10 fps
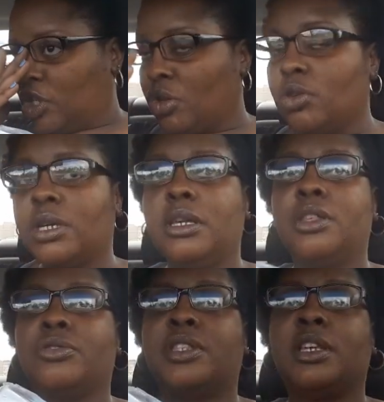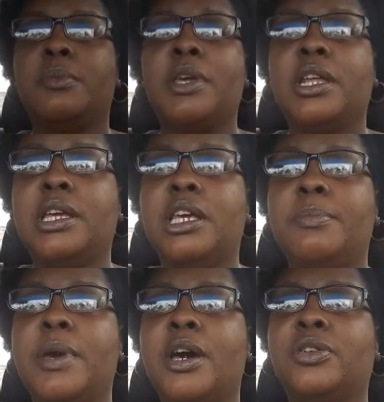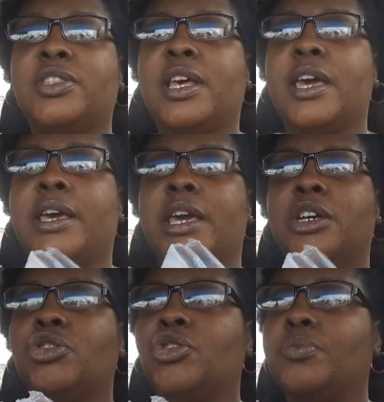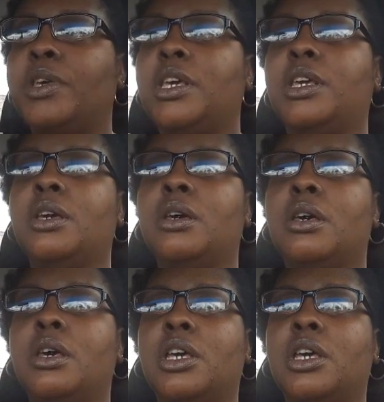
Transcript: So you can either send me an email saying enter me